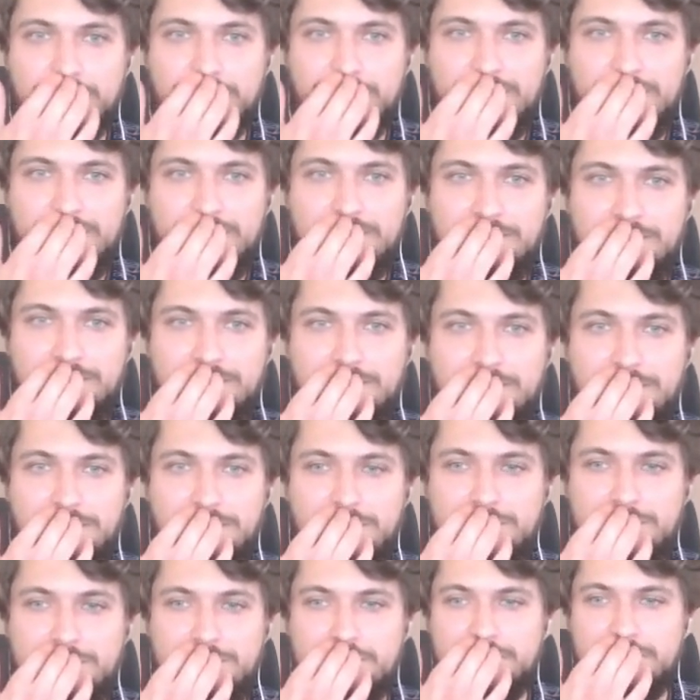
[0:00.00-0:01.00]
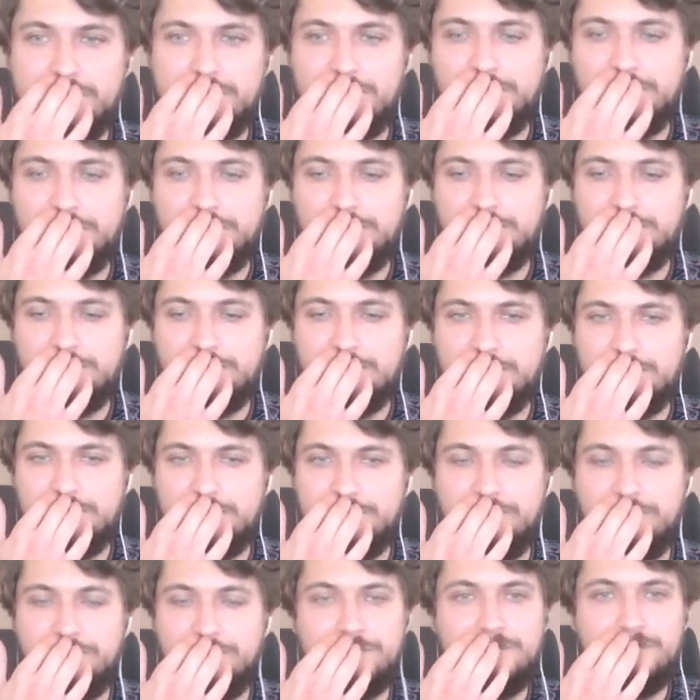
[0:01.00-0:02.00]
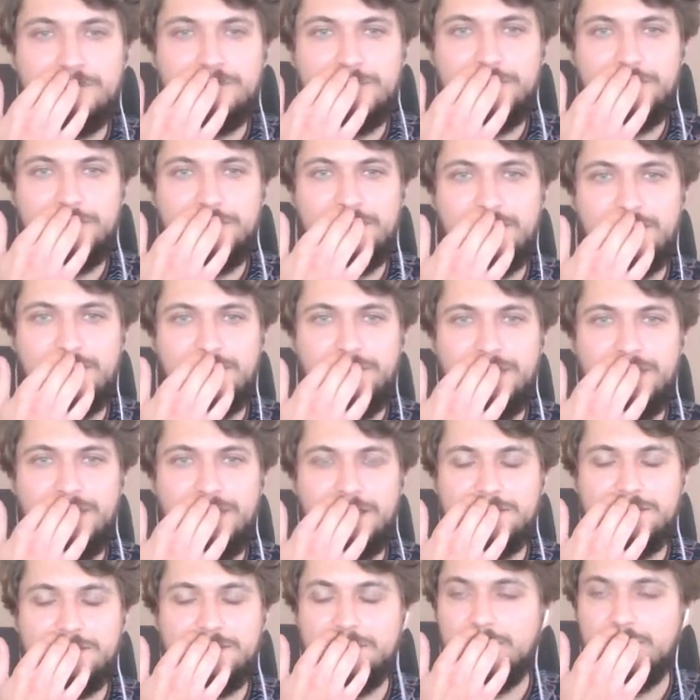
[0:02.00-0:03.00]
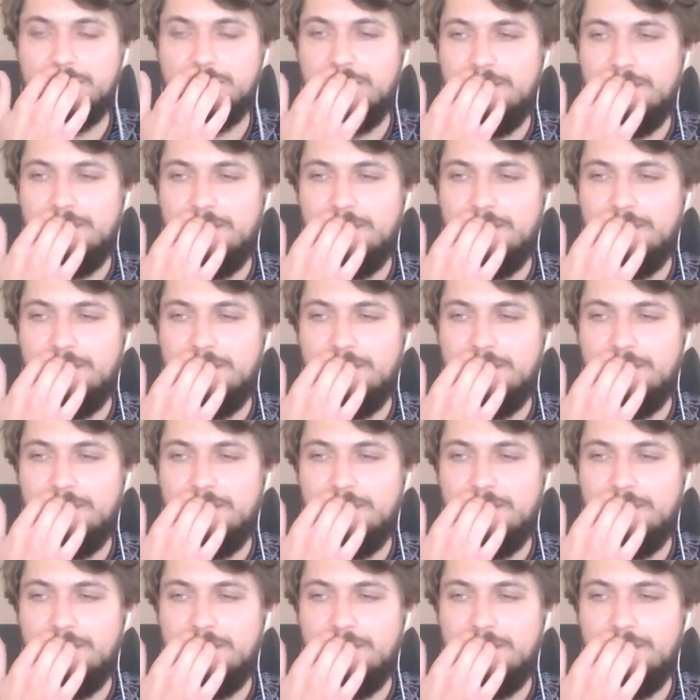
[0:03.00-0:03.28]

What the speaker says: for the replayed application,